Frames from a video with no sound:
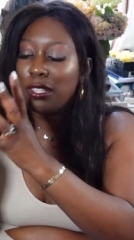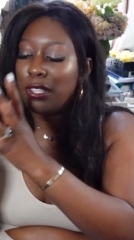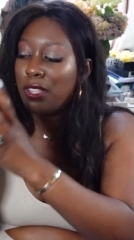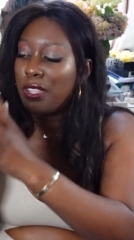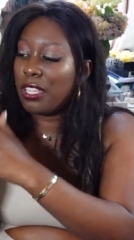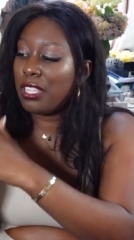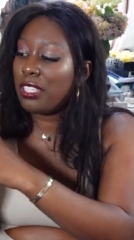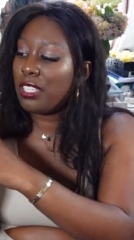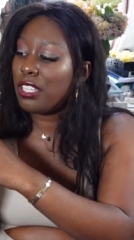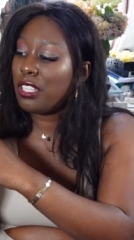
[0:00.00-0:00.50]
So
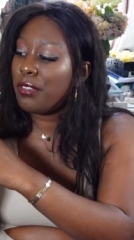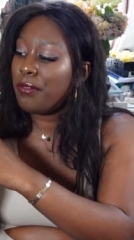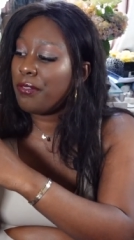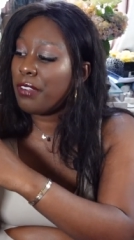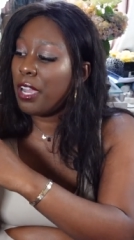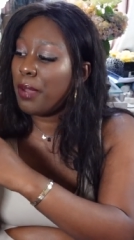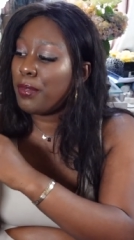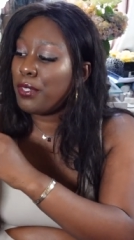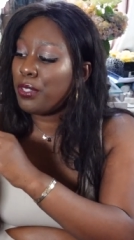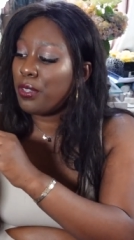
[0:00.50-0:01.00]
this is
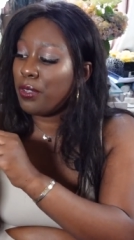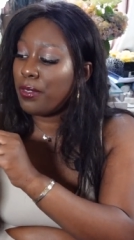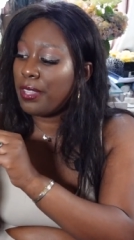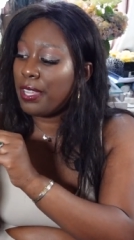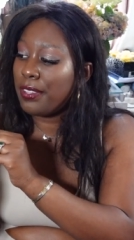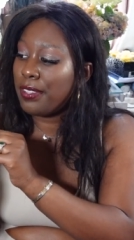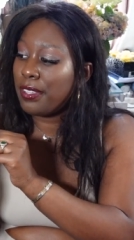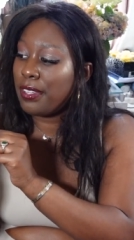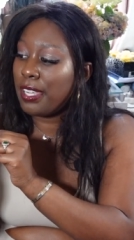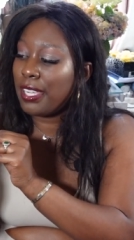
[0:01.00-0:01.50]
from
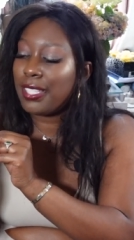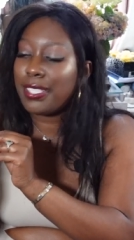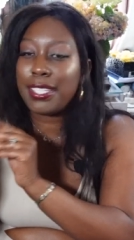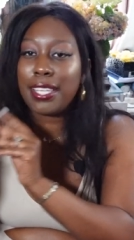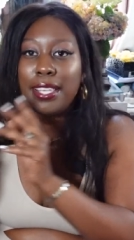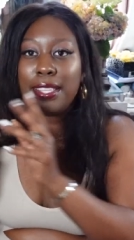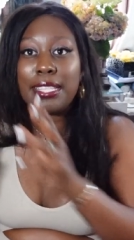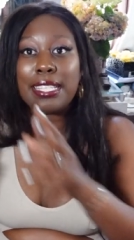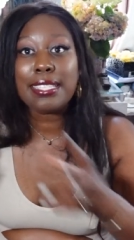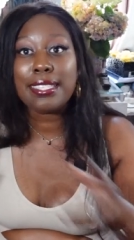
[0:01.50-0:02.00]

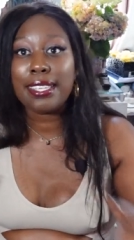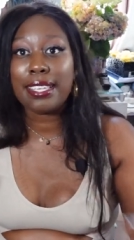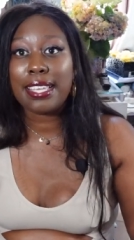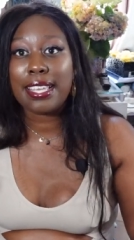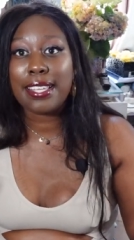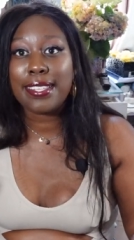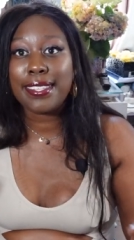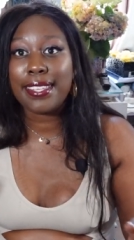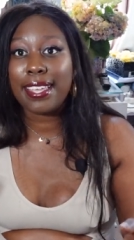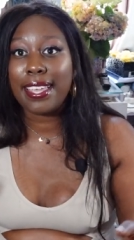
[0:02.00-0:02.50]
2019. This
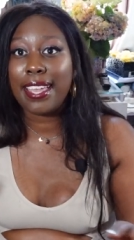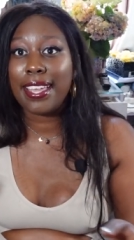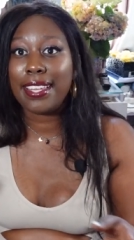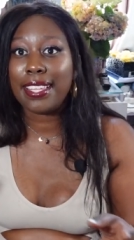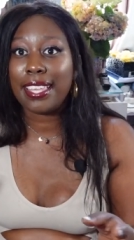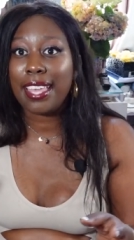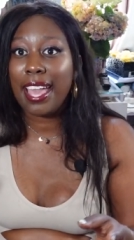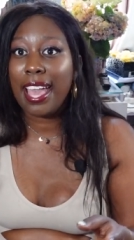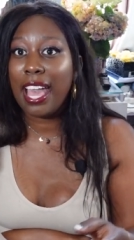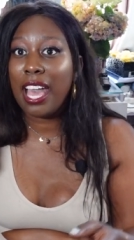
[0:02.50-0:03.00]
is in
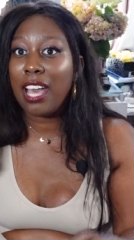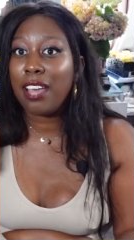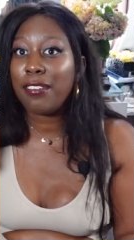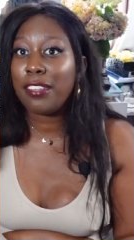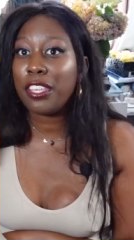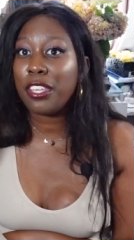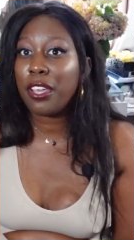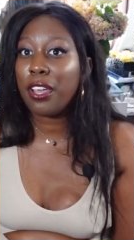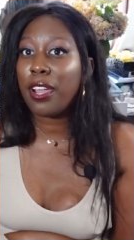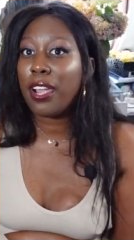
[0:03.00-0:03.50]

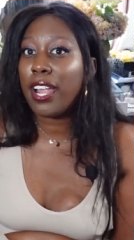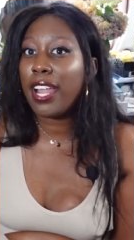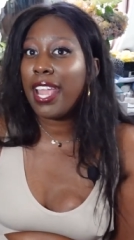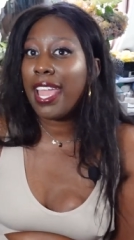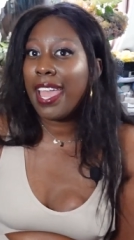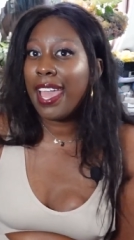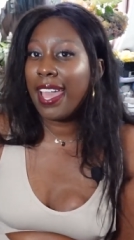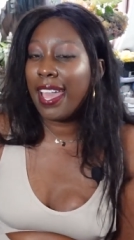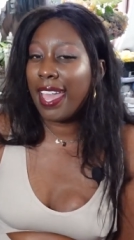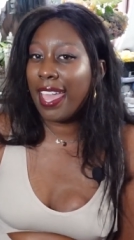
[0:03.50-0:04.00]
Caviar,
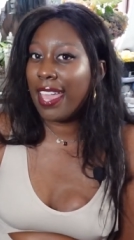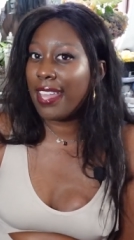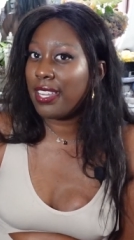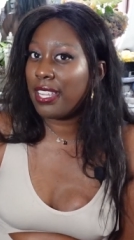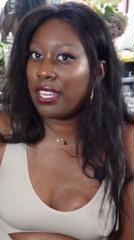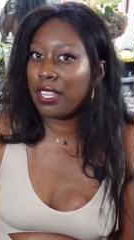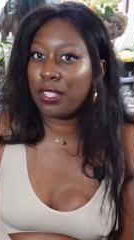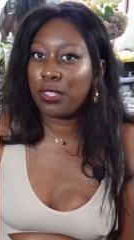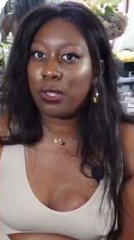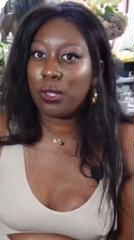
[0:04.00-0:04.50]

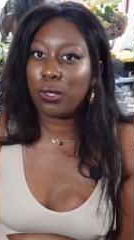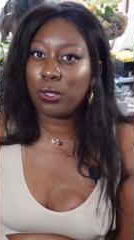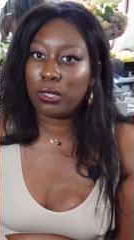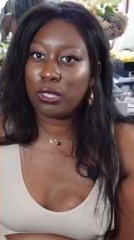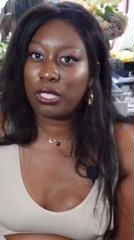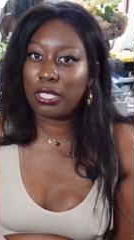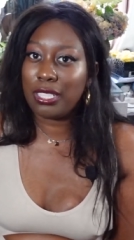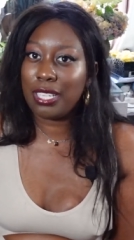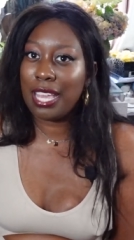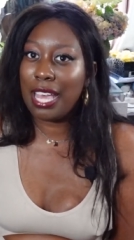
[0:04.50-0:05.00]
and it is
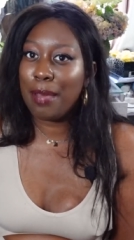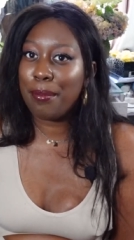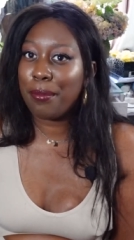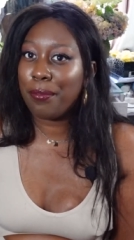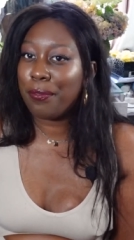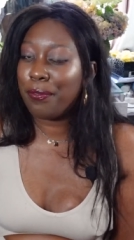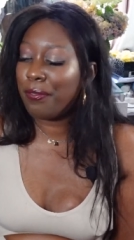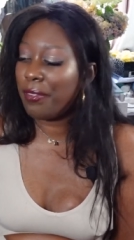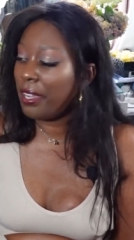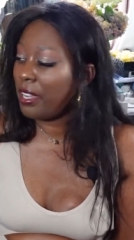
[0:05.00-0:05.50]
holding up
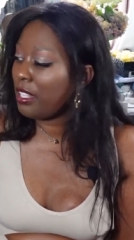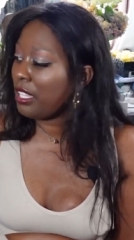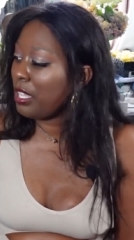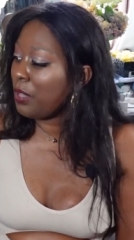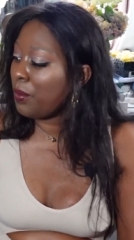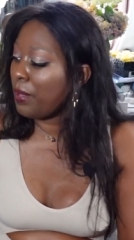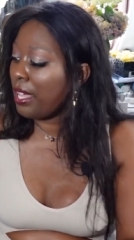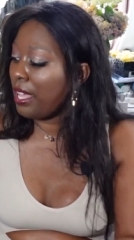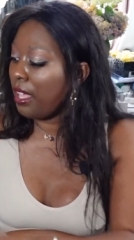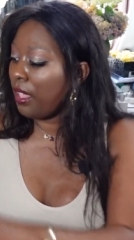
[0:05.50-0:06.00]

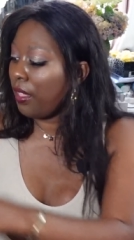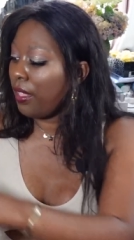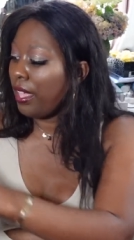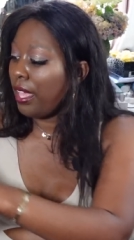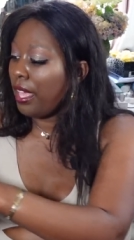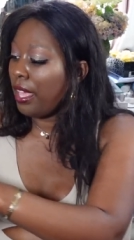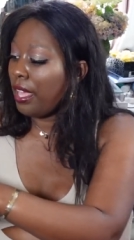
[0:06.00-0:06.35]
fairly well.